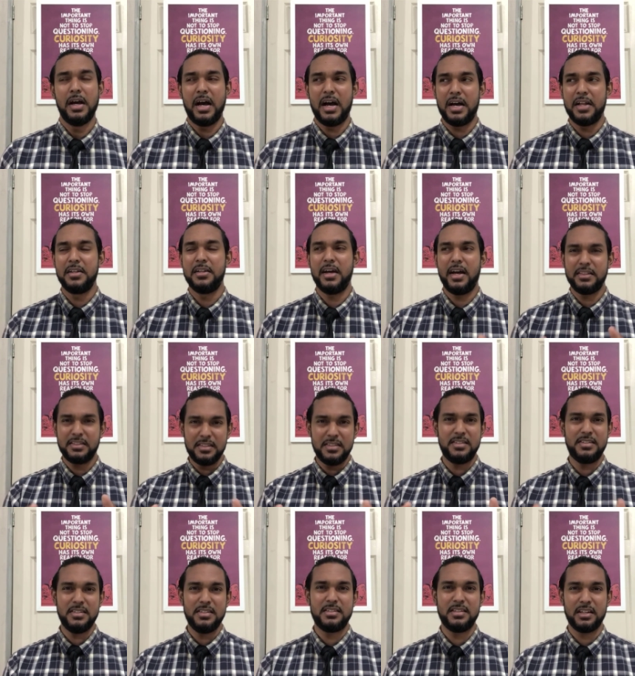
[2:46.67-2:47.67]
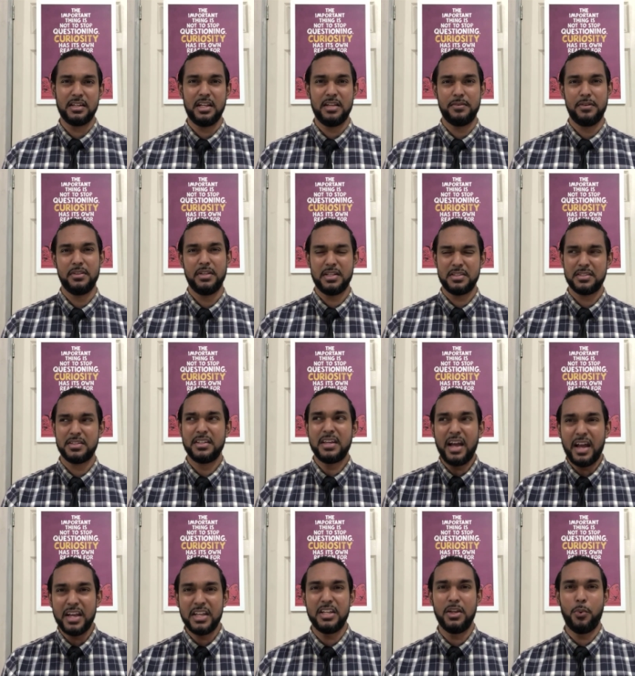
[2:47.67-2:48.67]
And at the C S E C level, that's
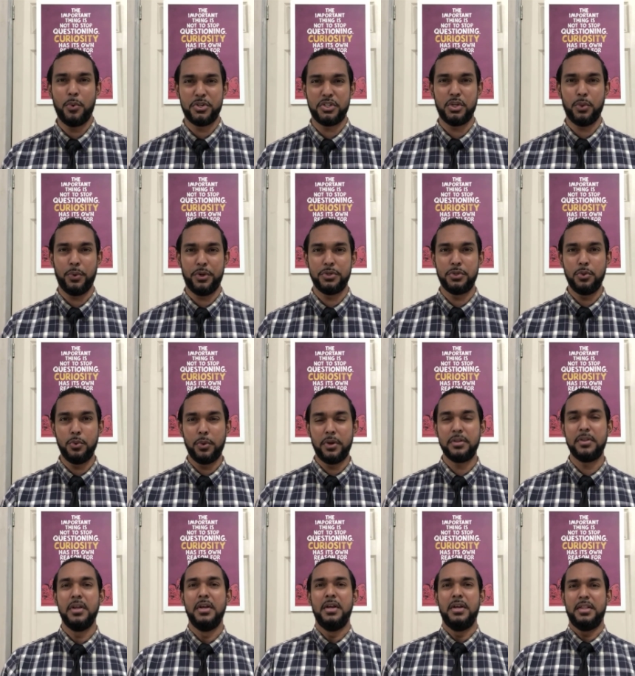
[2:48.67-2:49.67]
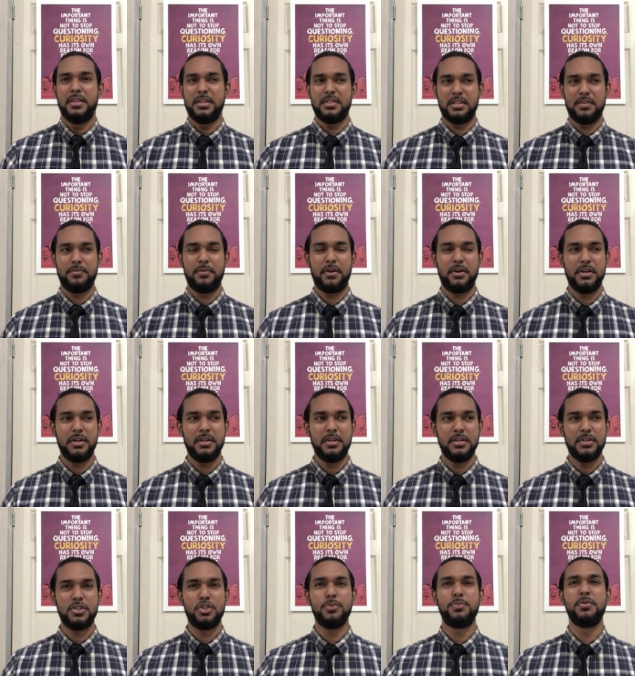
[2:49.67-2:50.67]
kind of what you want. You want, there's a very
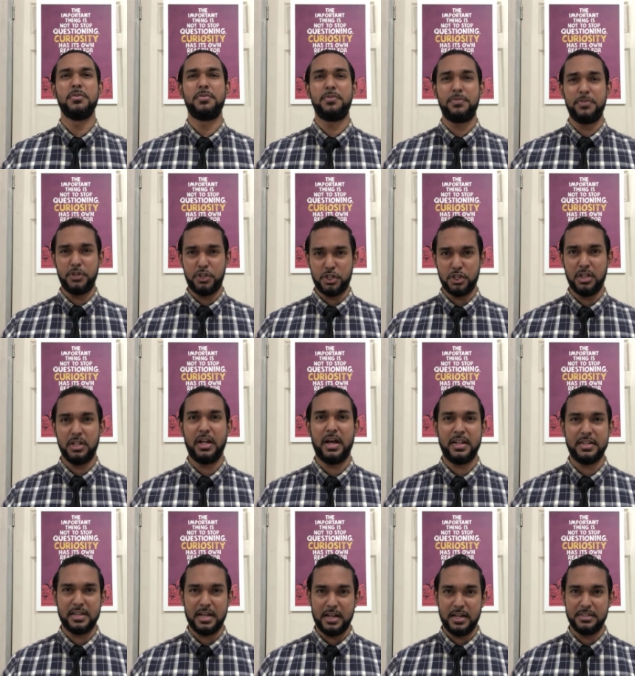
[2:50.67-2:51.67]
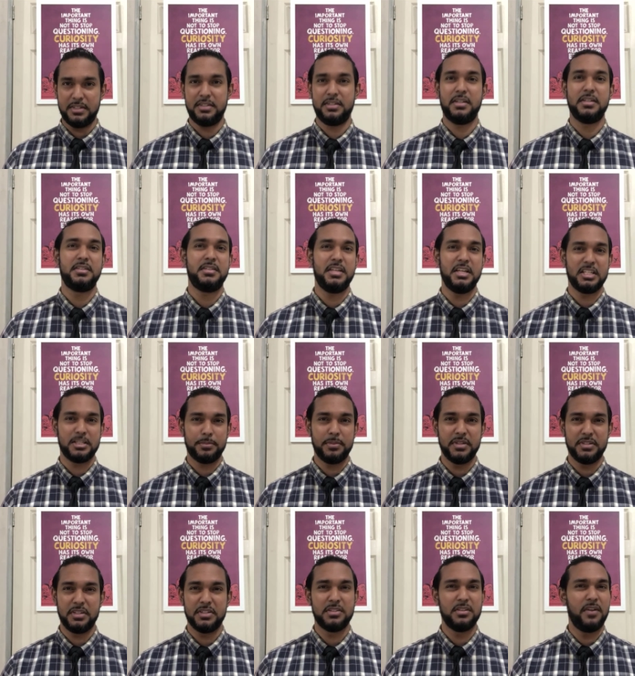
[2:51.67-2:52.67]
superficial analysis that takes
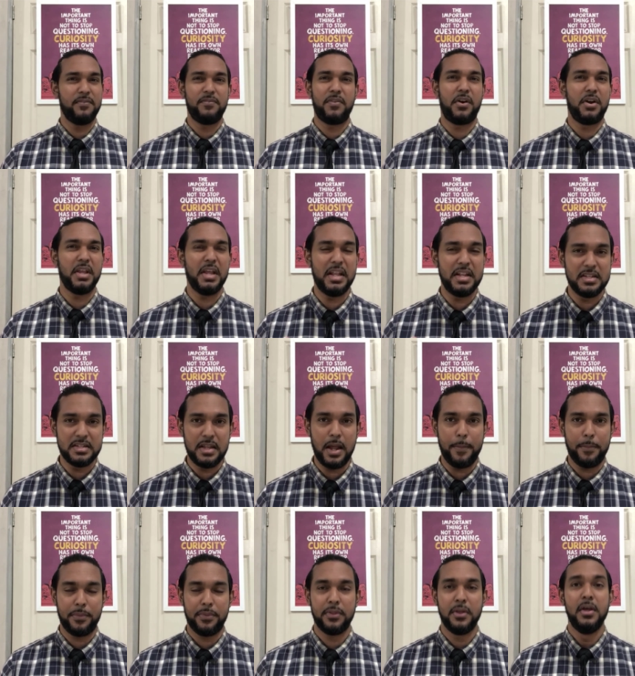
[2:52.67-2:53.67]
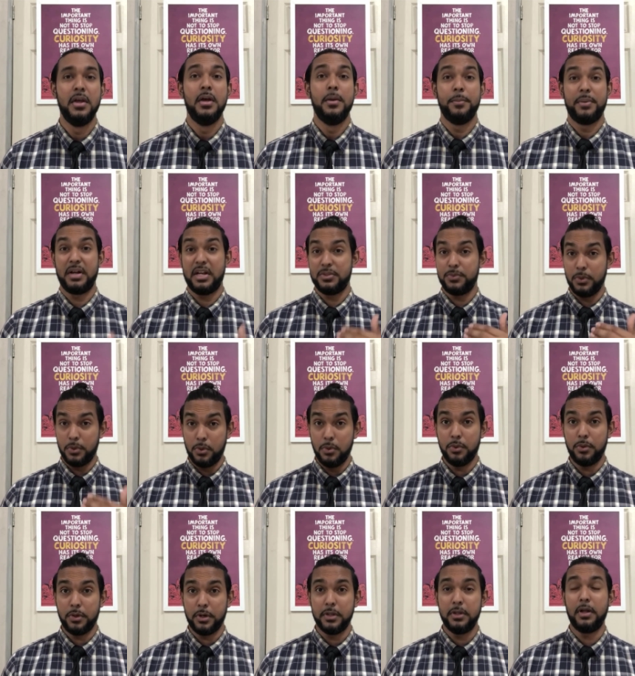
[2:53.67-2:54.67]
place. It's not very in-depth. But as we
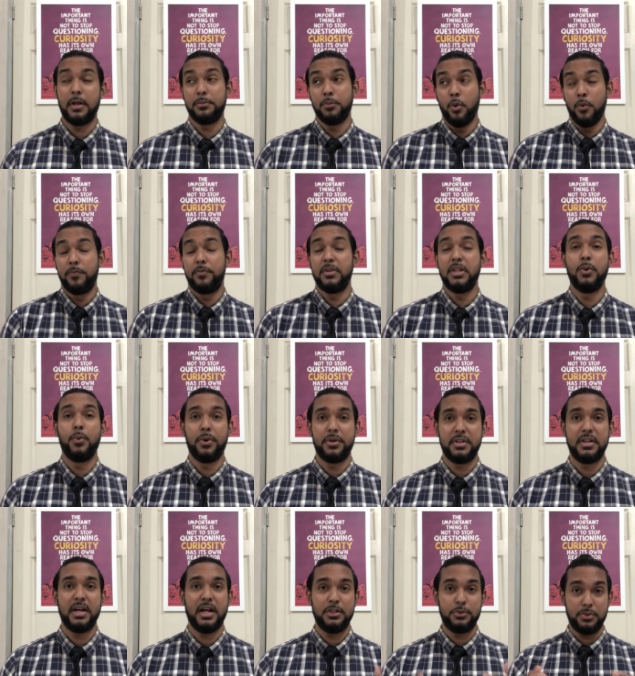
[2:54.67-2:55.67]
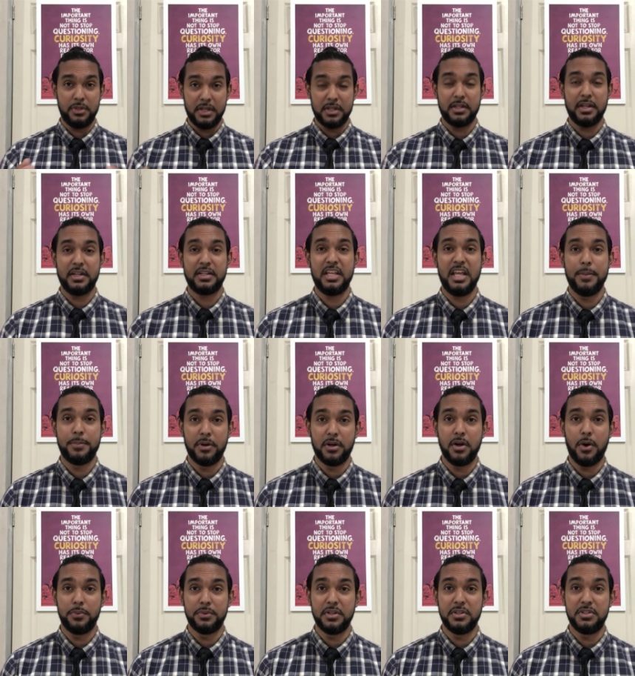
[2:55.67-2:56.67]
go on, and hopefully one day I'll do that, that CAPE
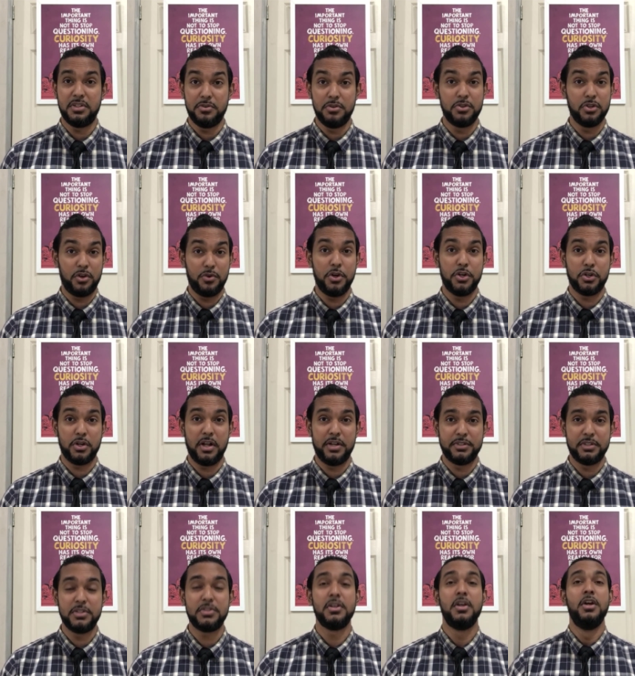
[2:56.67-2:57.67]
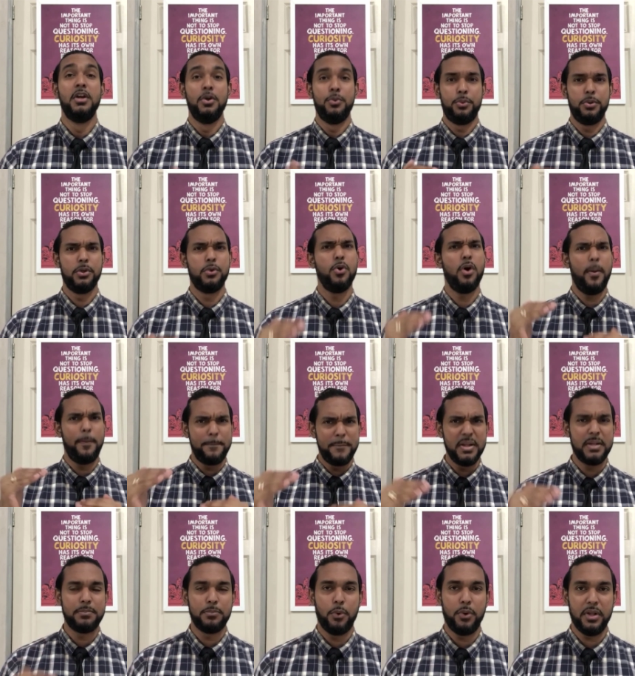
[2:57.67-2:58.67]
accounting series on ratio analysis, we'll go a
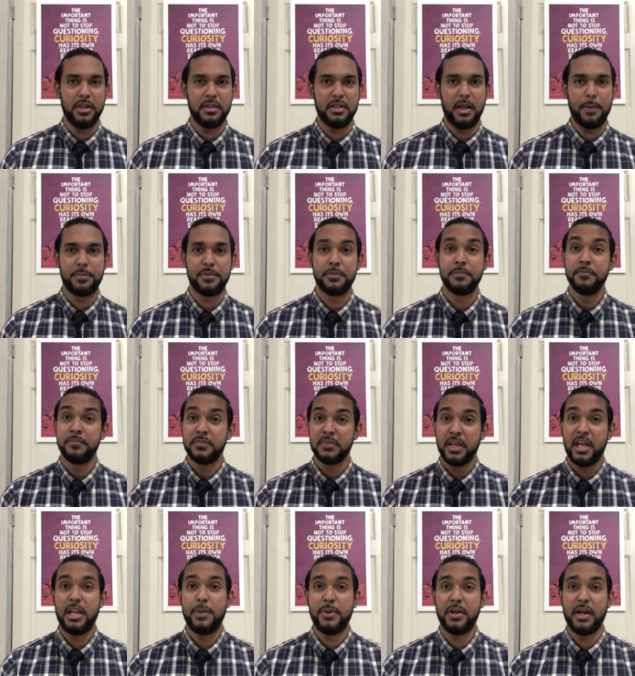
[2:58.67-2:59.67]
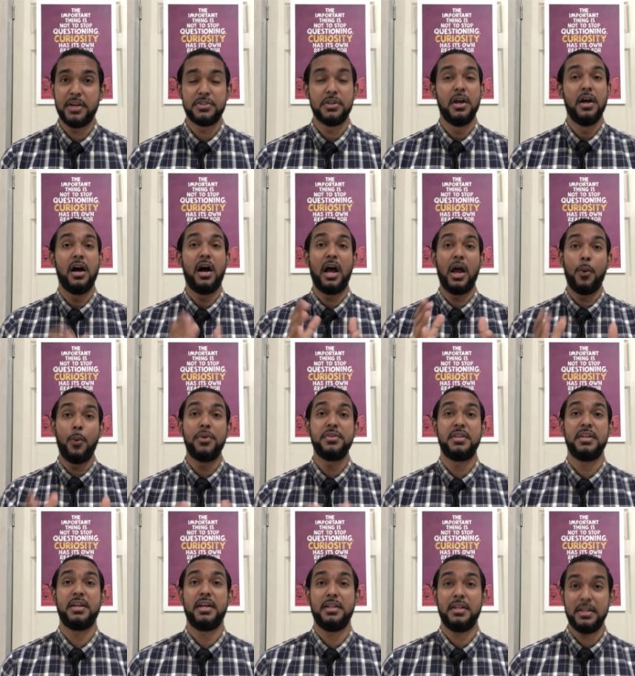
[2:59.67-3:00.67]
bit more in-depth. Anyway, guys, I want
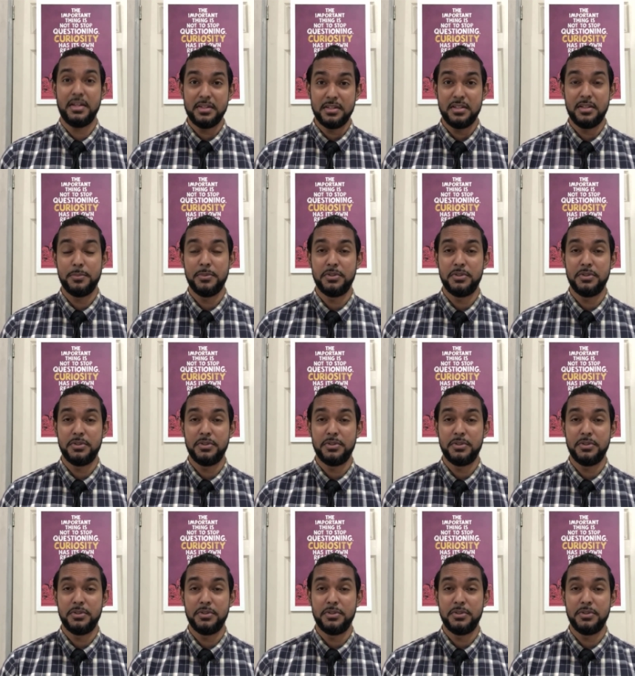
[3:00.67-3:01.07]
to get into the